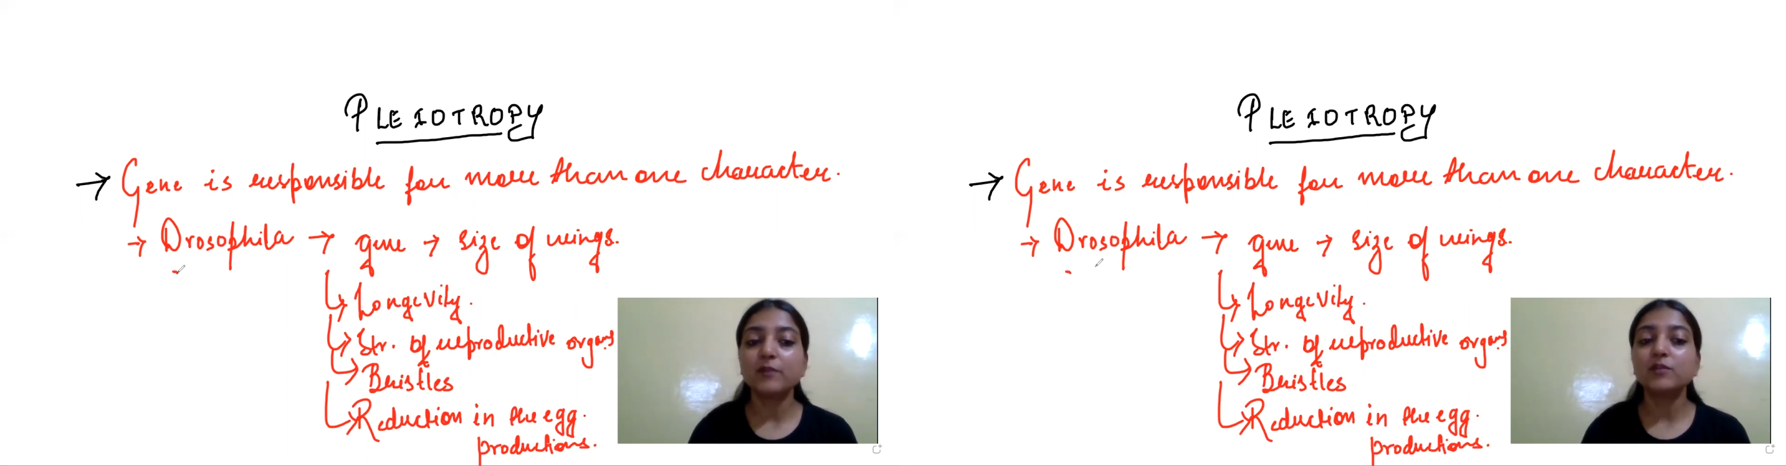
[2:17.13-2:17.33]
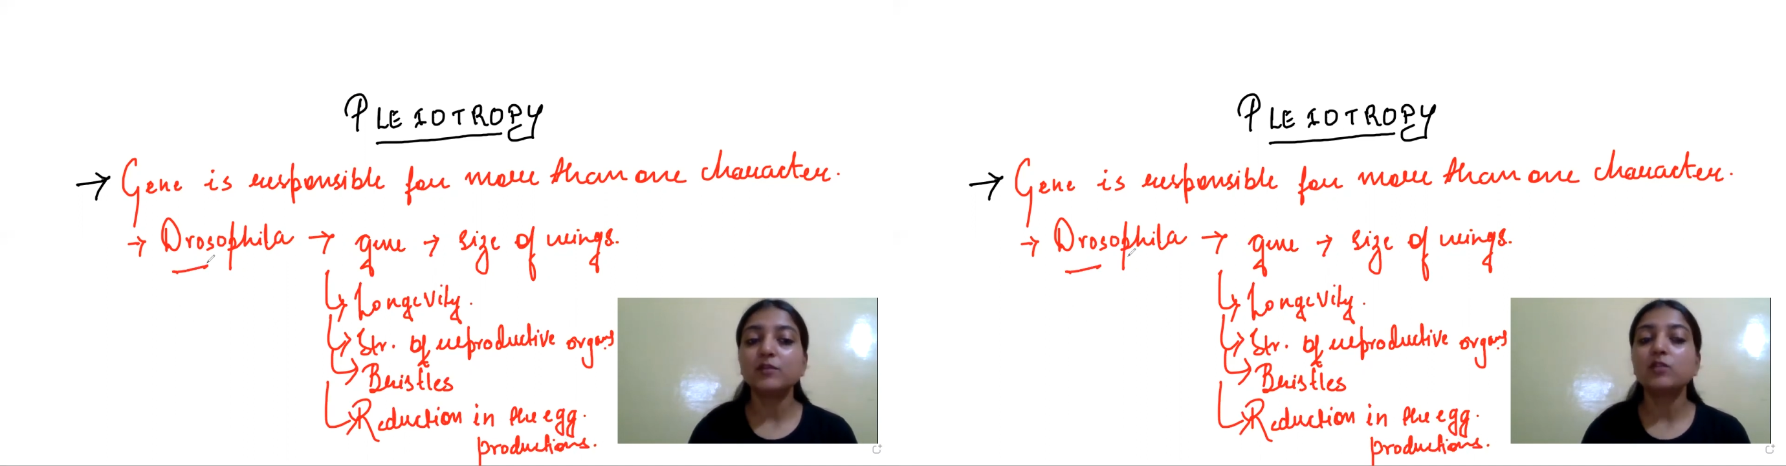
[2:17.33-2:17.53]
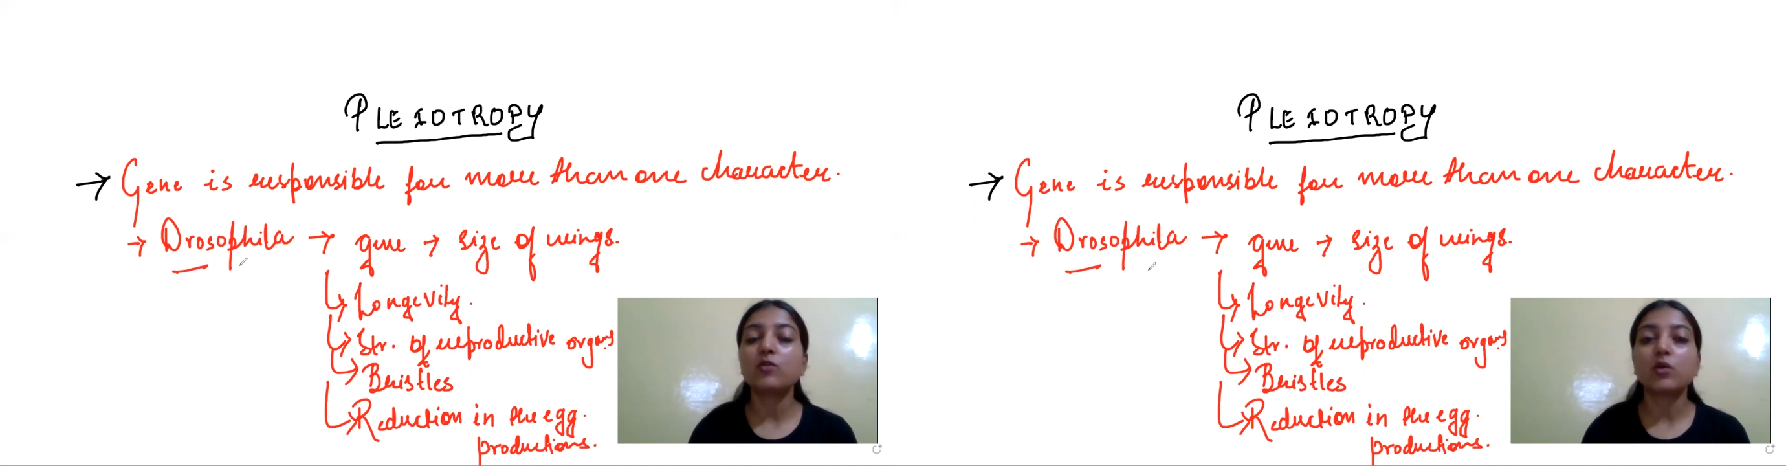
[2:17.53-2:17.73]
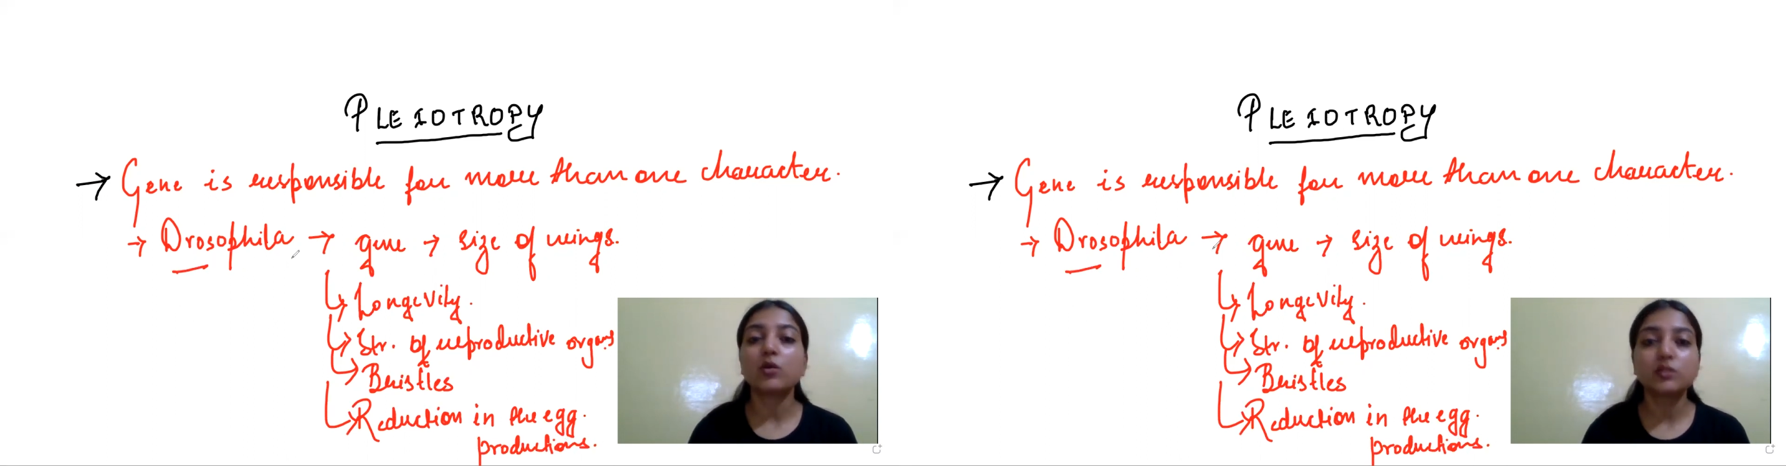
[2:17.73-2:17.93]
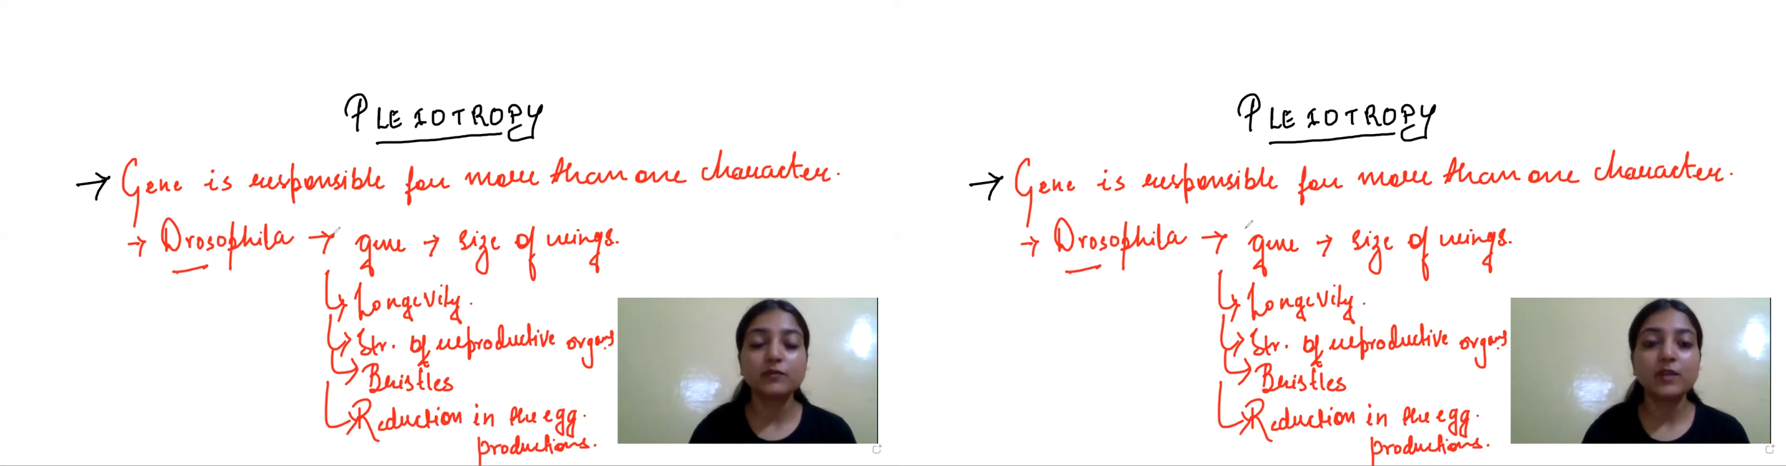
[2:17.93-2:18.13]
of the
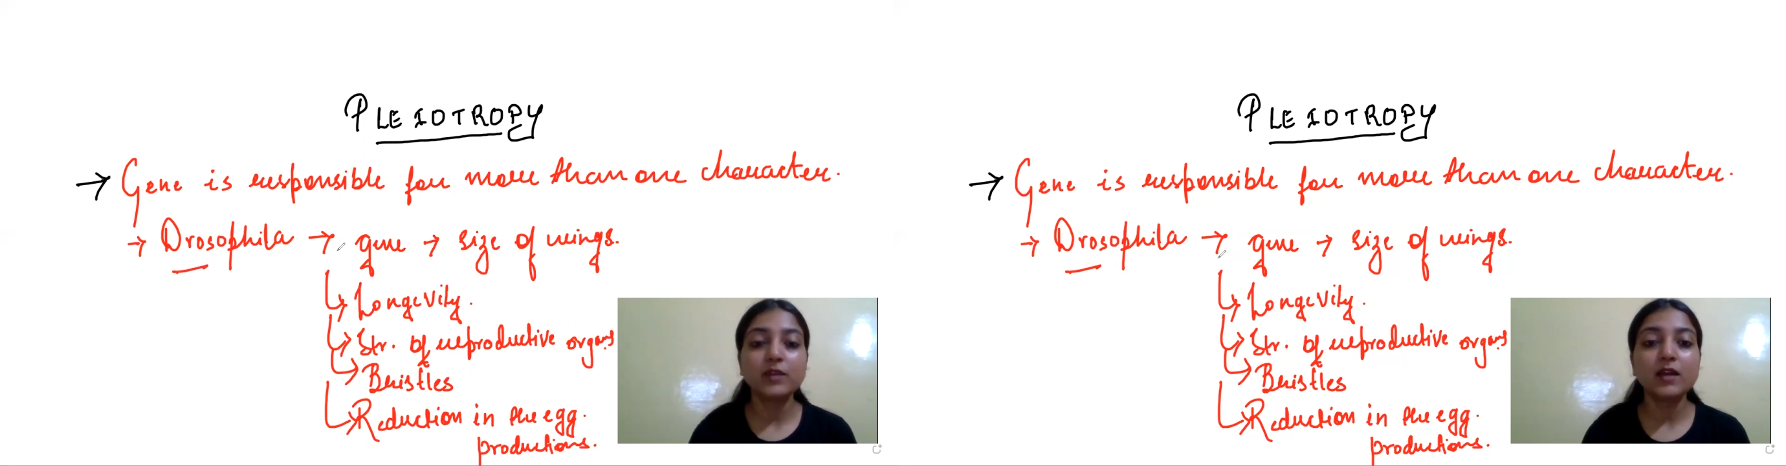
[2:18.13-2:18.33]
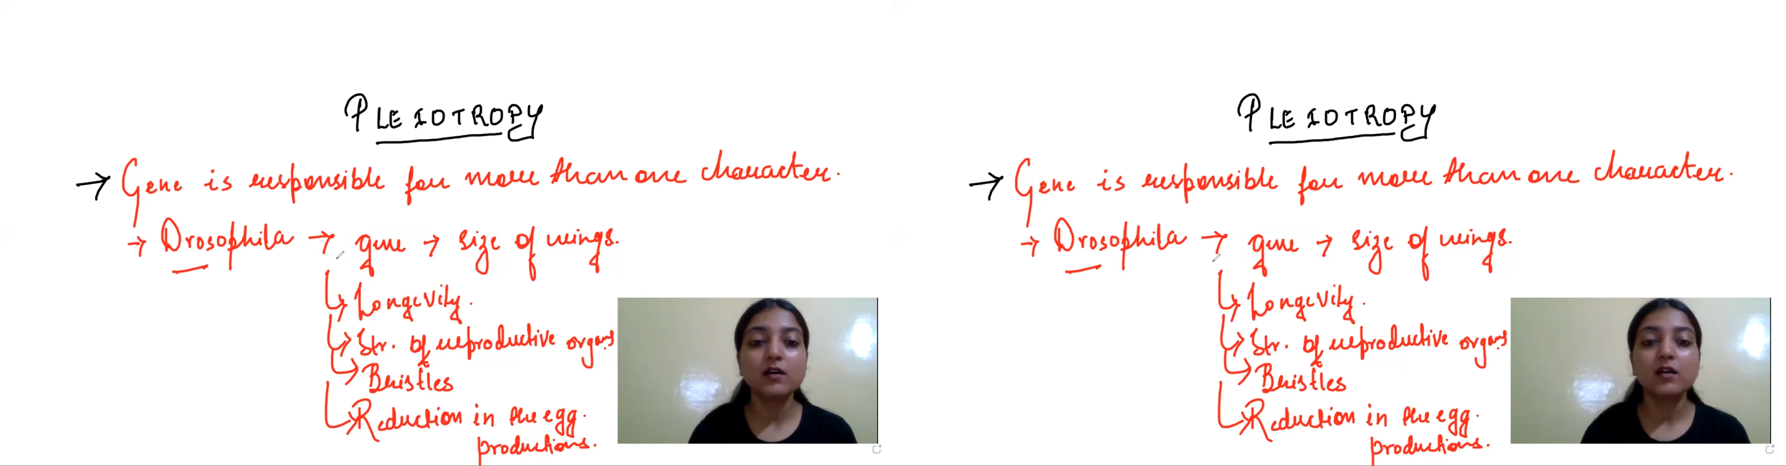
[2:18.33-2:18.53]
Drosophila.